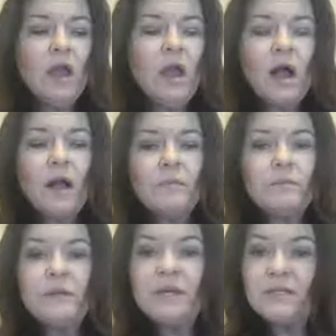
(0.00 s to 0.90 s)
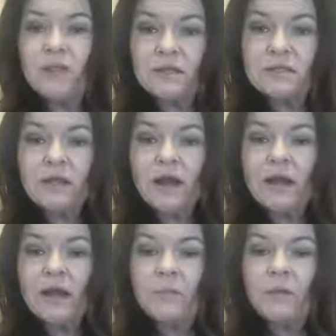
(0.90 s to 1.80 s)
But he talks a
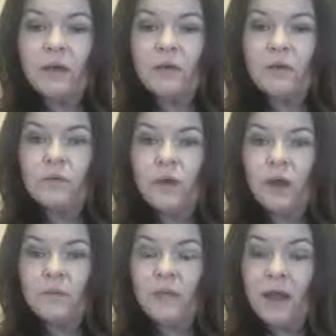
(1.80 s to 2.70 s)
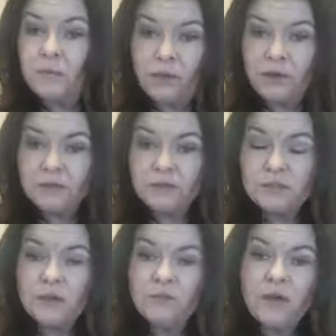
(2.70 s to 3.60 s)
lot about how to brand
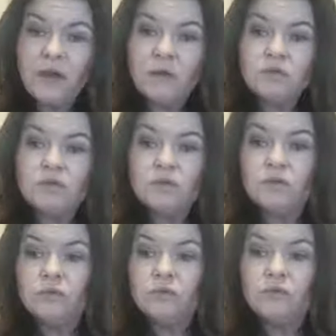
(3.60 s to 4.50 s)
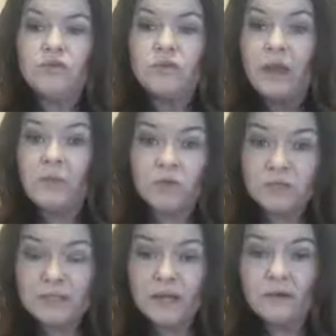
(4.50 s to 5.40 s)
yourself, how to create more
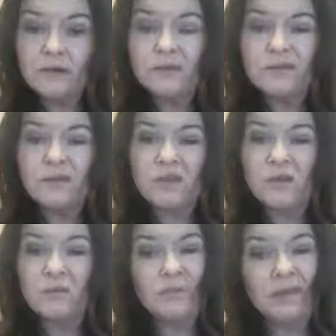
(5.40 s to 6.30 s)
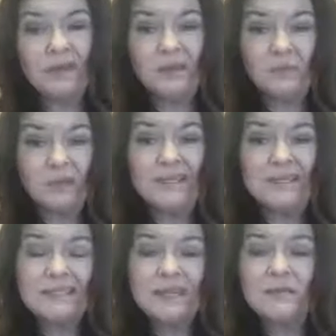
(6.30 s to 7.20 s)
sales without being really
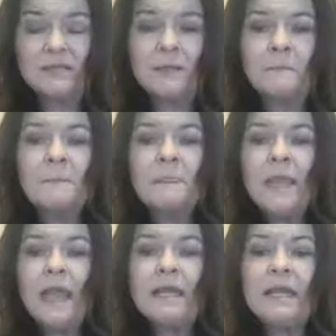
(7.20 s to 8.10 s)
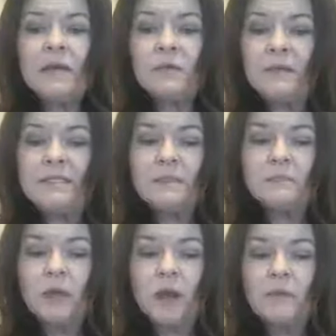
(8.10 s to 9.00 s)
salesy. And he had a recent
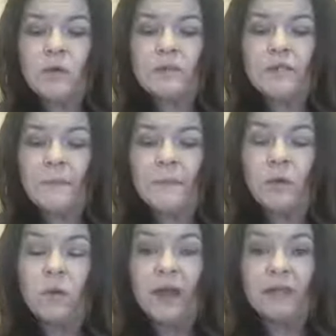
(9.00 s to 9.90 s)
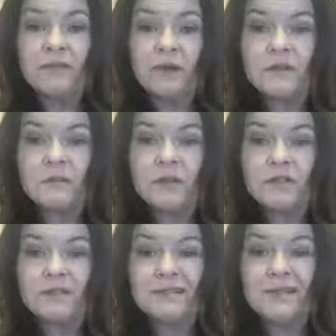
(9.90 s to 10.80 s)
blog post about elevator
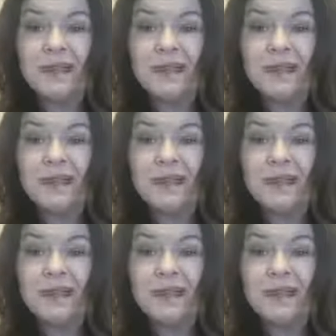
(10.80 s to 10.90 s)
speeches.